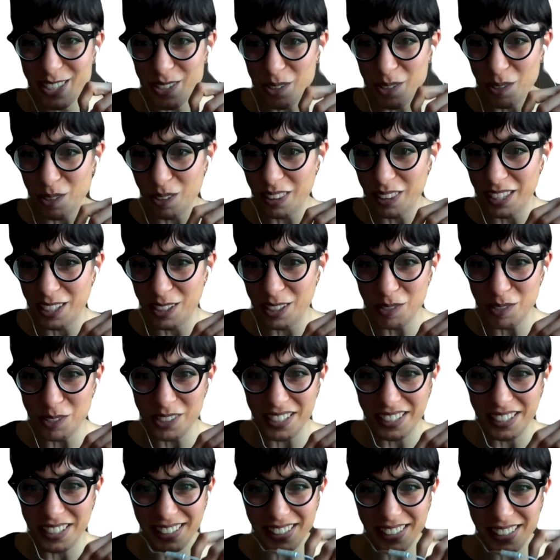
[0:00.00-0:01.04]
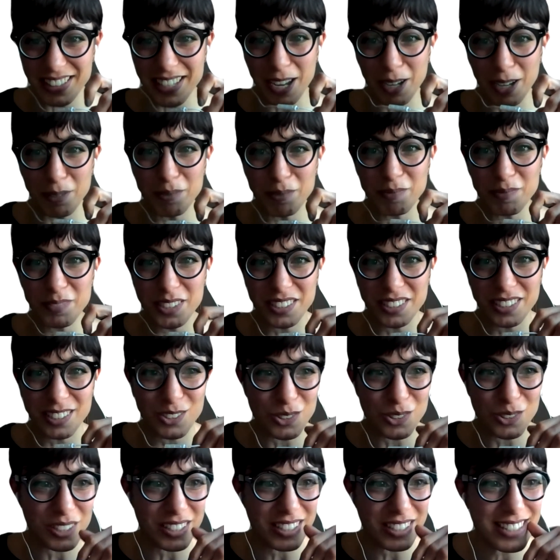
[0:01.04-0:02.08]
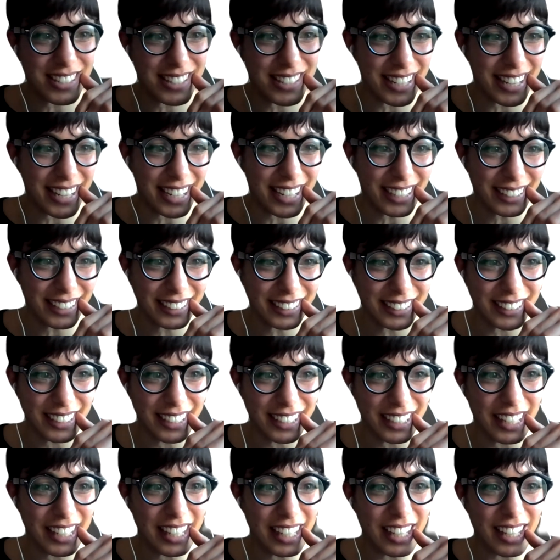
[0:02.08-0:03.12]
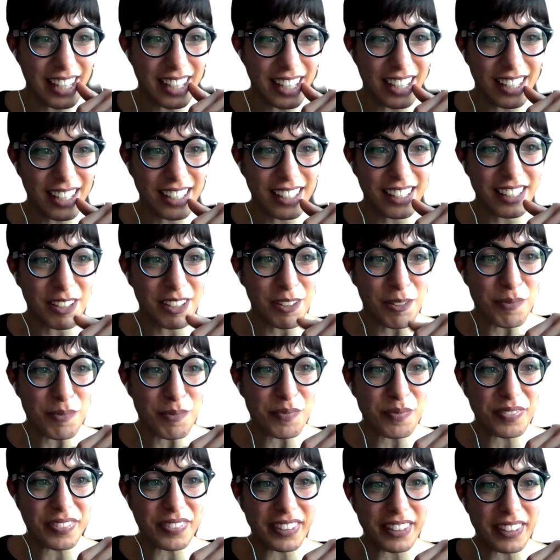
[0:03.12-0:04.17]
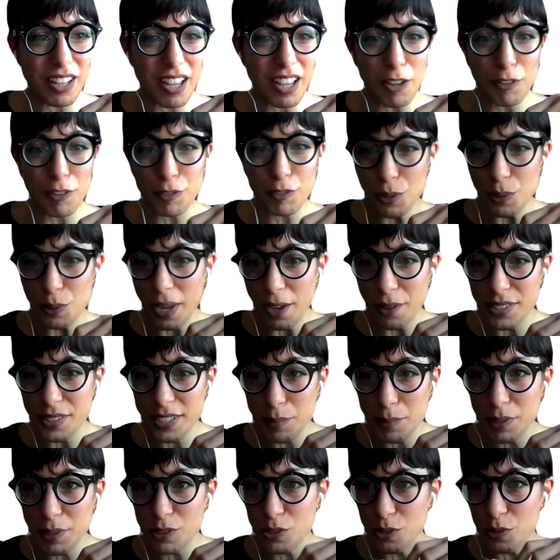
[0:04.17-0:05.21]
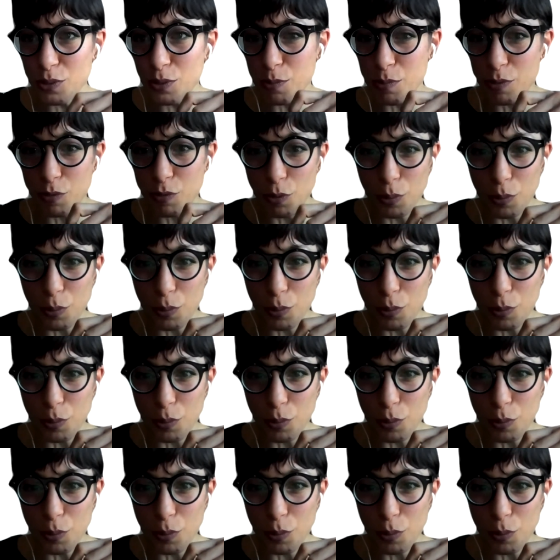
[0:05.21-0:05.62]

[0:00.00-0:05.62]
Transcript: so thank you for taking the time to join us today. A few housekeeping rules